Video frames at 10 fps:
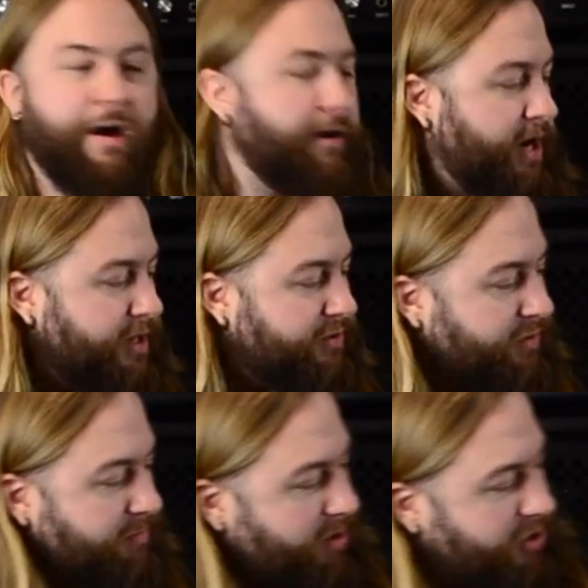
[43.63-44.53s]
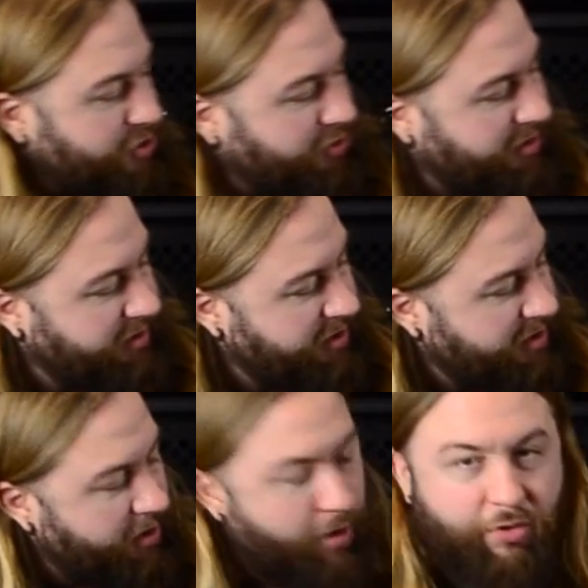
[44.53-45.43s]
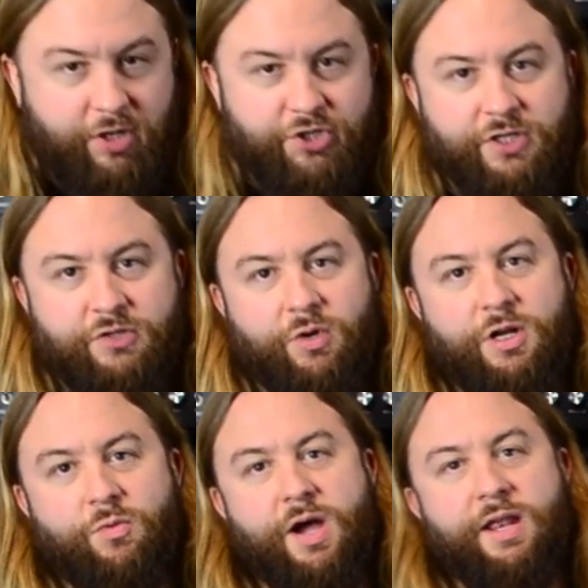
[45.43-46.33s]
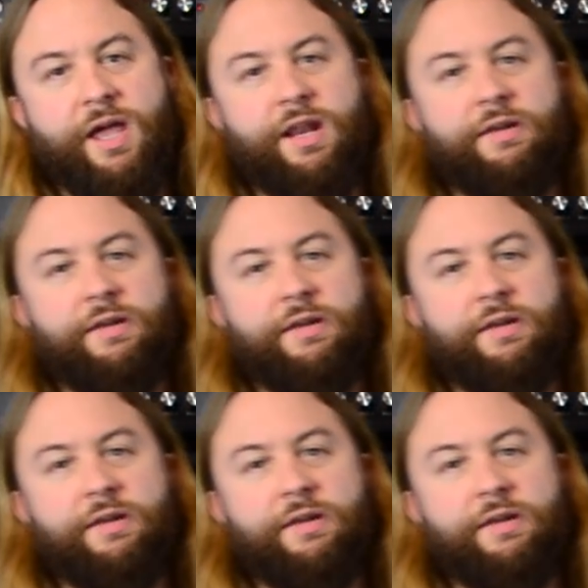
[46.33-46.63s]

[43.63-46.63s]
All right, so the Marshall Origin 20 watt head,